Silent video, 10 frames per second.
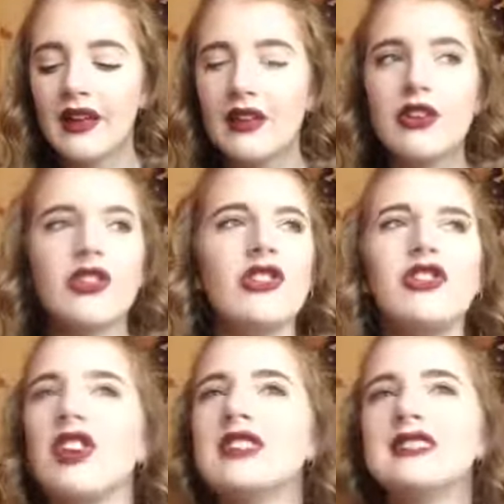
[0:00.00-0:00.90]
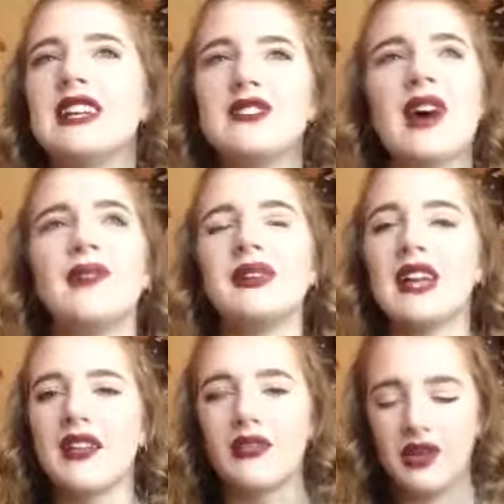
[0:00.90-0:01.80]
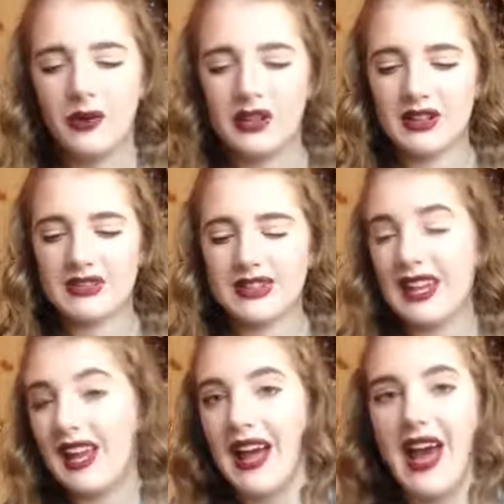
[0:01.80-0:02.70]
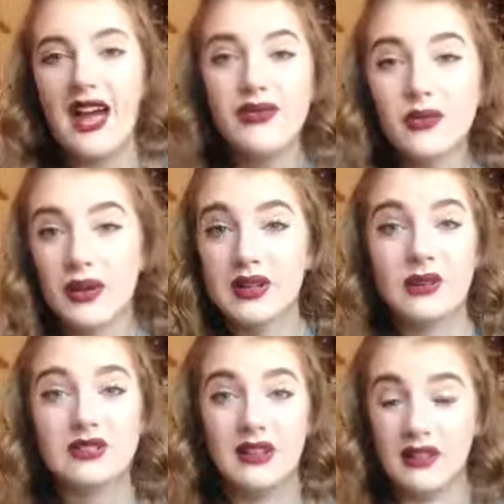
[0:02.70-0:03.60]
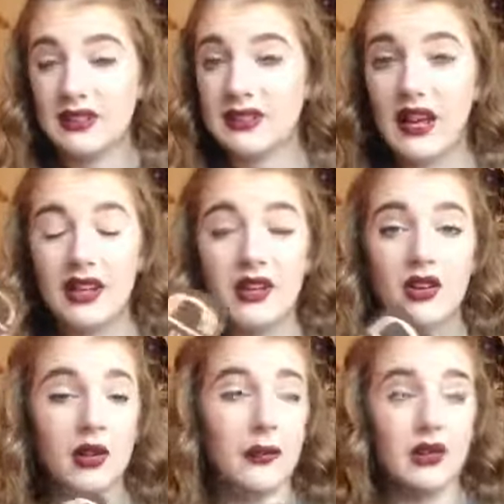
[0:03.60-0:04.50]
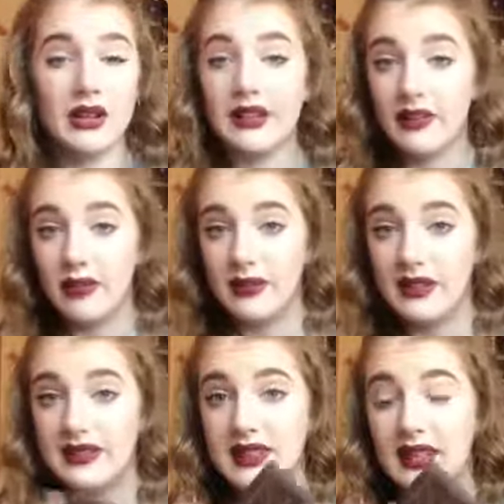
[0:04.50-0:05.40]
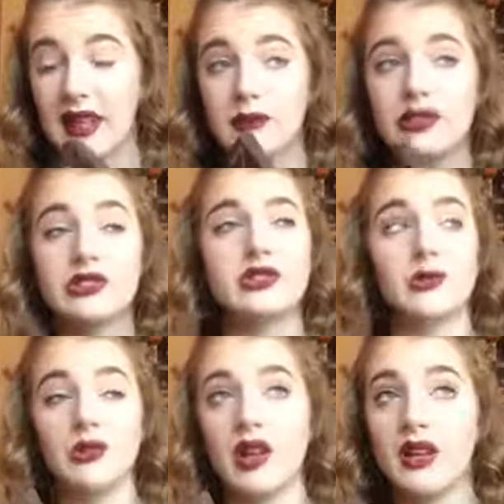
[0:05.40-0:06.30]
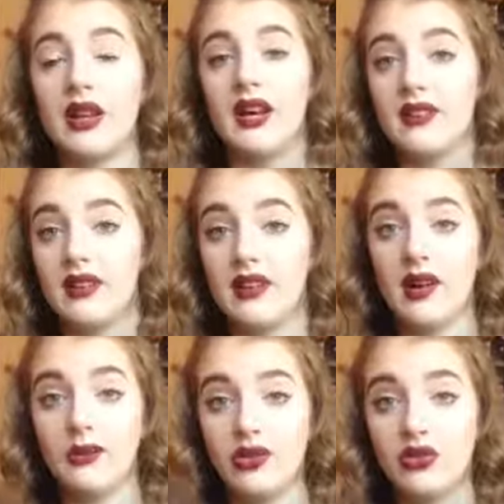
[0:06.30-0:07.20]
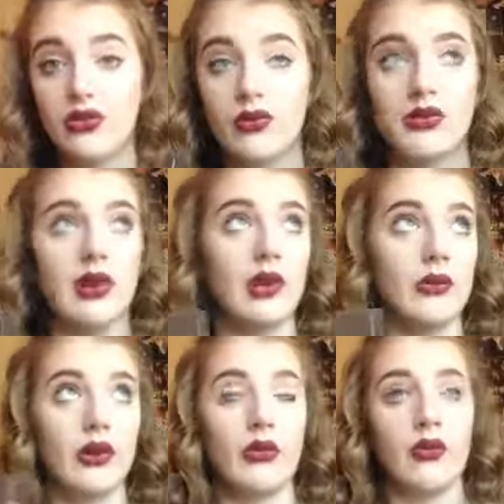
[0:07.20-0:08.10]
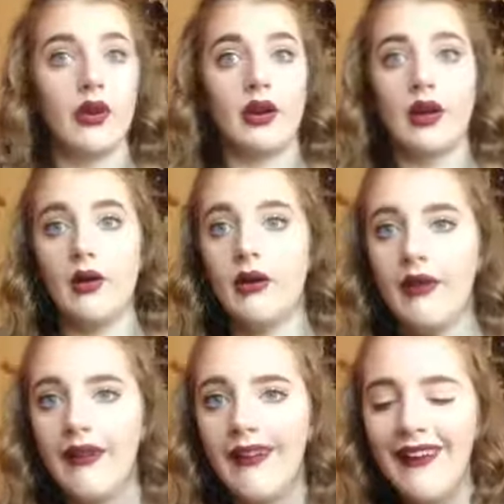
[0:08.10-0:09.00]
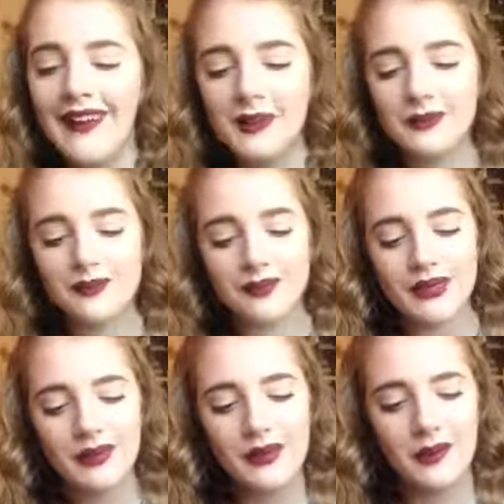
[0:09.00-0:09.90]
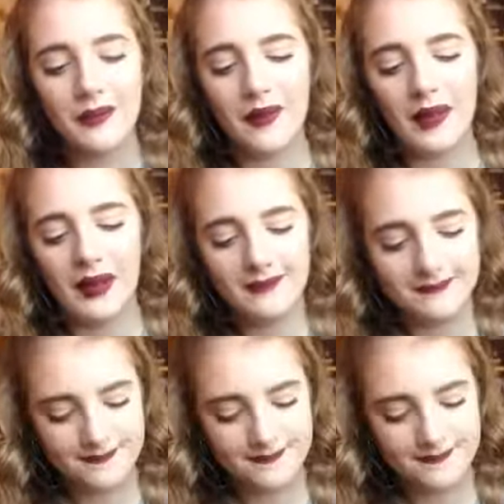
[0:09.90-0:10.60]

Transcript: you should just save up and get the real one, because again, I have no idea what's in this. I could have gone blind from this. Like, I'm so lucky I didn't. I'm just throwing that out there right now. But